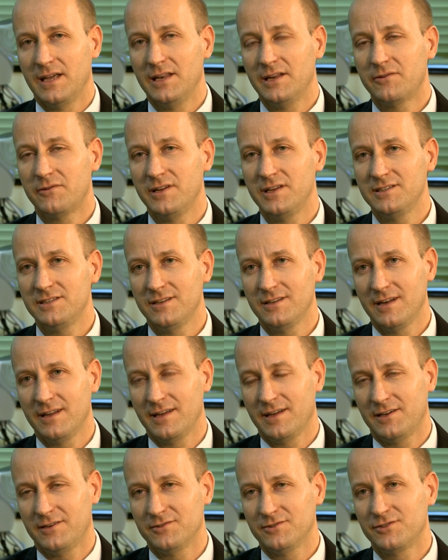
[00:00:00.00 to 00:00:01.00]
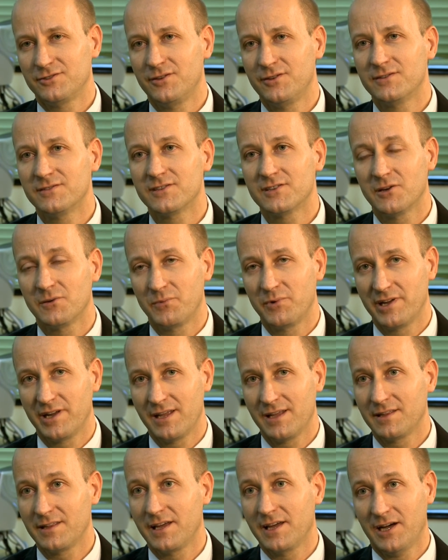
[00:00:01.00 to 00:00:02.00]
Increasingly, our students are
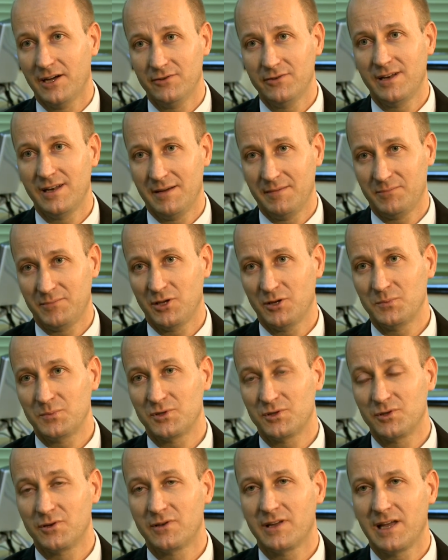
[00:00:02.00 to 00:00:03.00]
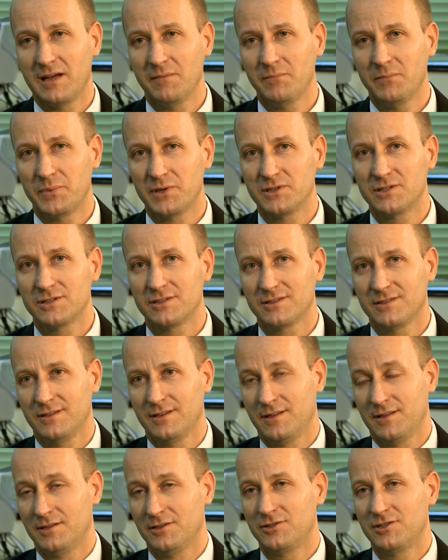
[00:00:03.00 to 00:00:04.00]
bringing their own laptops to campus.
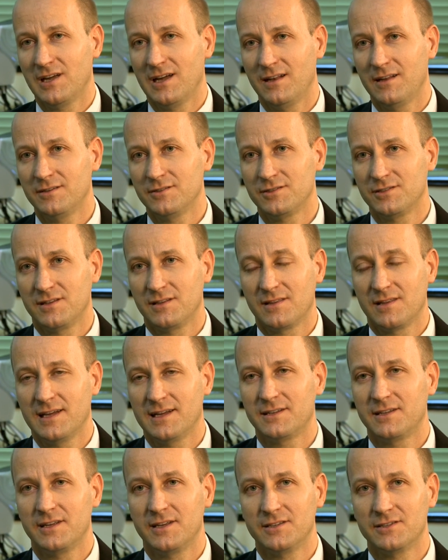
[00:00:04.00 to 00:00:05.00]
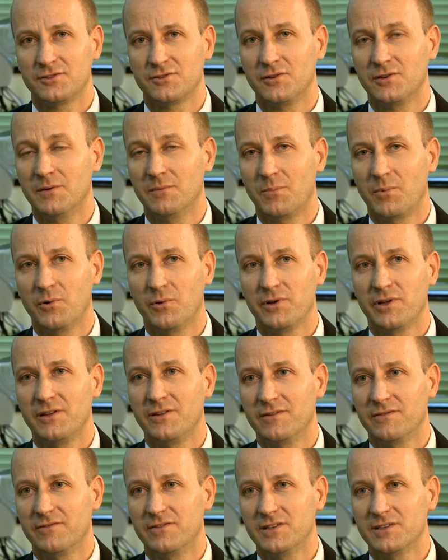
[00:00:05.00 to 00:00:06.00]
The challenge in that is to deploy
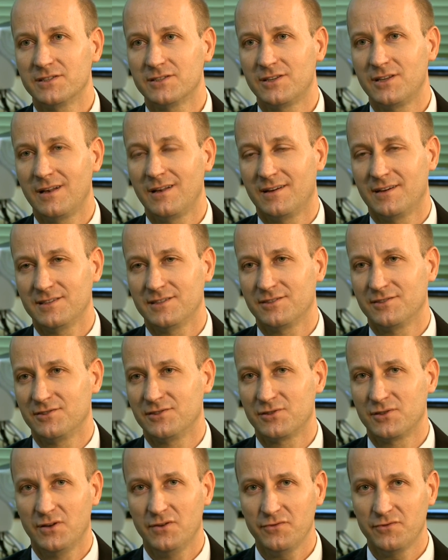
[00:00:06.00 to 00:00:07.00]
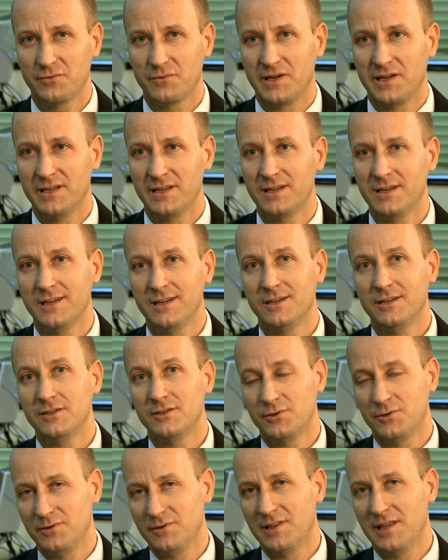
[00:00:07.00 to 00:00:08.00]
university licensed software
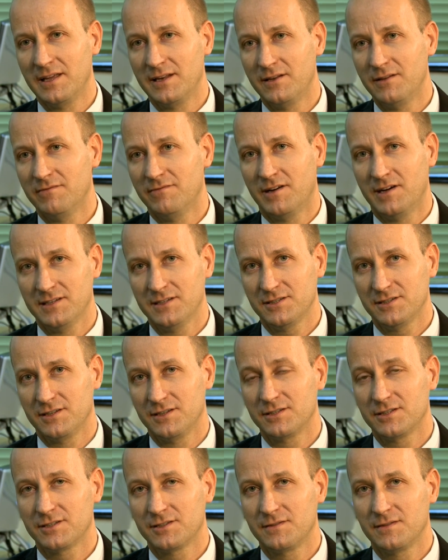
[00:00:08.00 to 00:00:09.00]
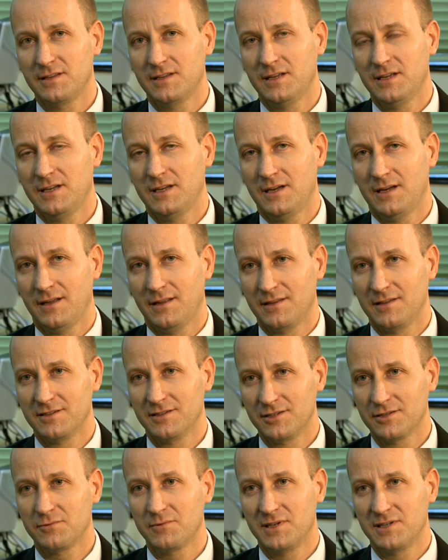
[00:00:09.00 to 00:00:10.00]
to their devices. And
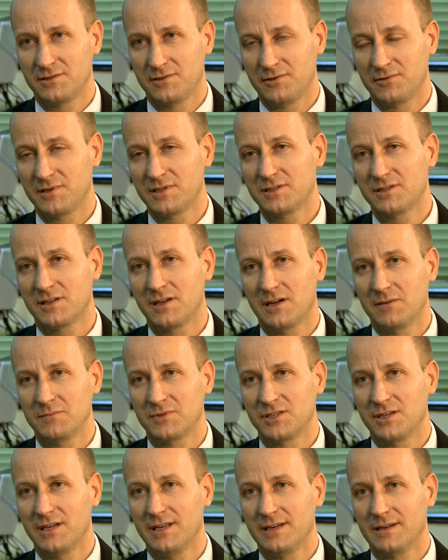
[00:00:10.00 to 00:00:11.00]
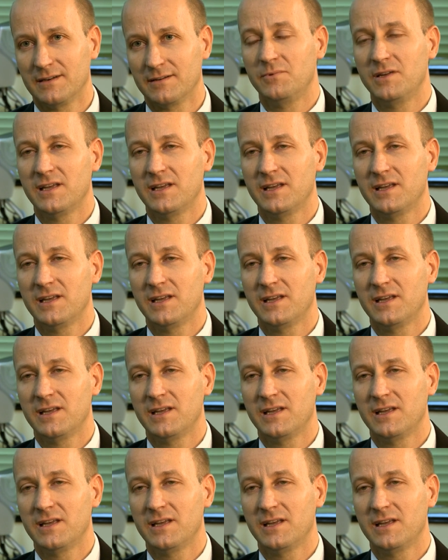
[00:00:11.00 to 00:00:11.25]
this is where Citrix comes in.